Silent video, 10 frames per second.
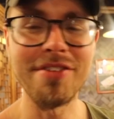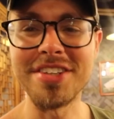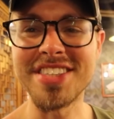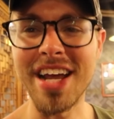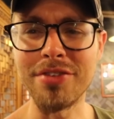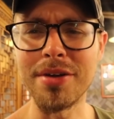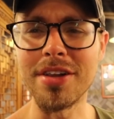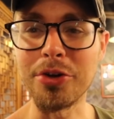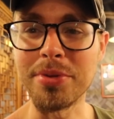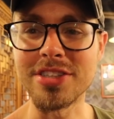savory, a
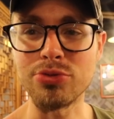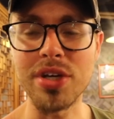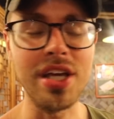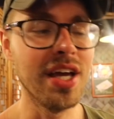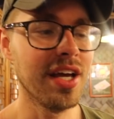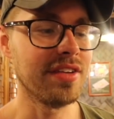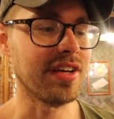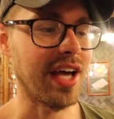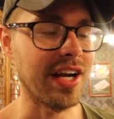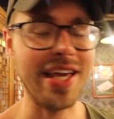little bit sweet
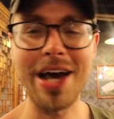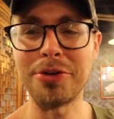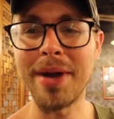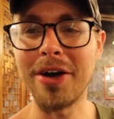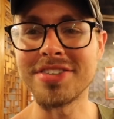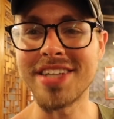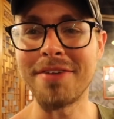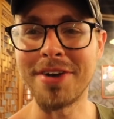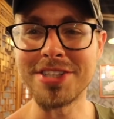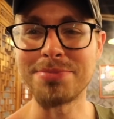to kind of counterbalance
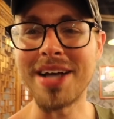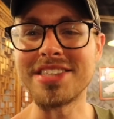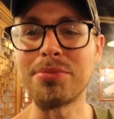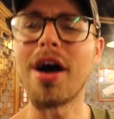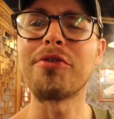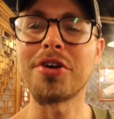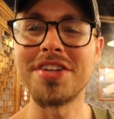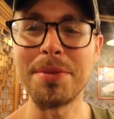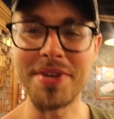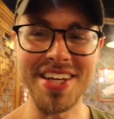that very spicy broth. We're going to dip it